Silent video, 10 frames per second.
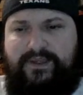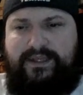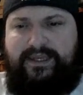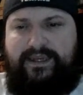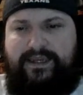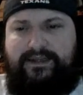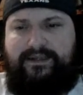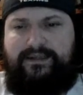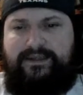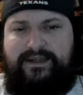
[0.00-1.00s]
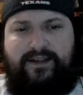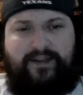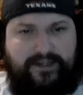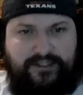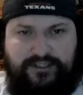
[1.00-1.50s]
And I
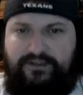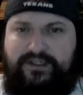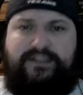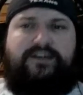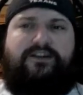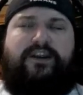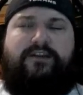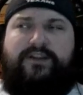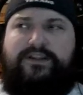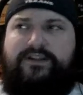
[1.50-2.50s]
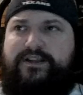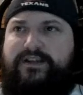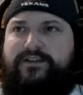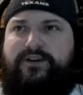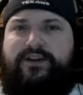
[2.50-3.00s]
like his shows that he's done on Netflix and all that
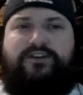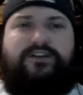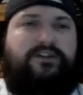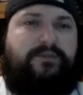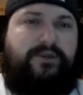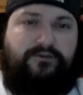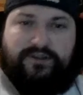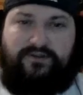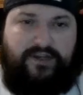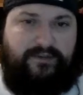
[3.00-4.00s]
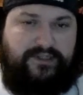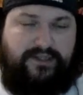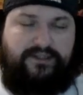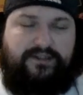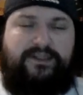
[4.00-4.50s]
stuff. So I trust him. And of course, James
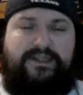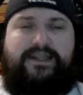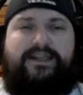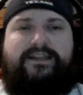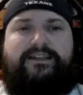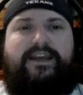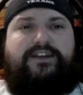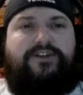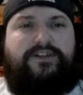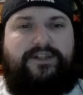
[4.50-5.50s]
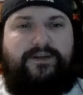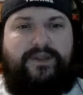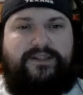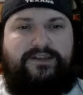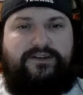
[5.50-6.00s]
Gunn has got trust in him.
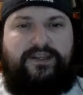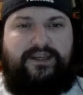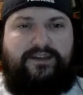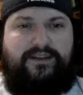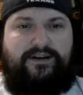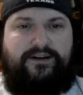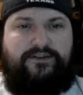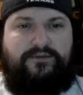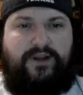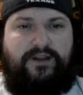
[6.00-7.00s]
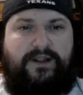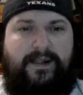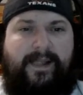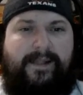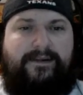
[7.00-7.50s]
That's a good thing there as well.
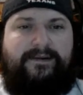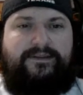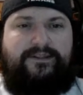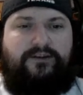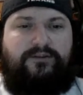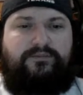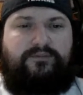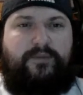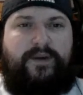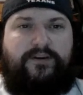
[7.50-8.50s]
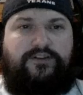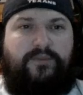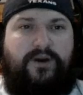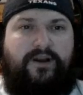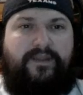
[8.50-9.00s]
So more power to
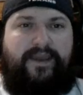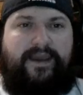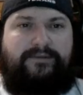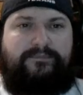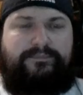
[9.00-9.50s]
him on that.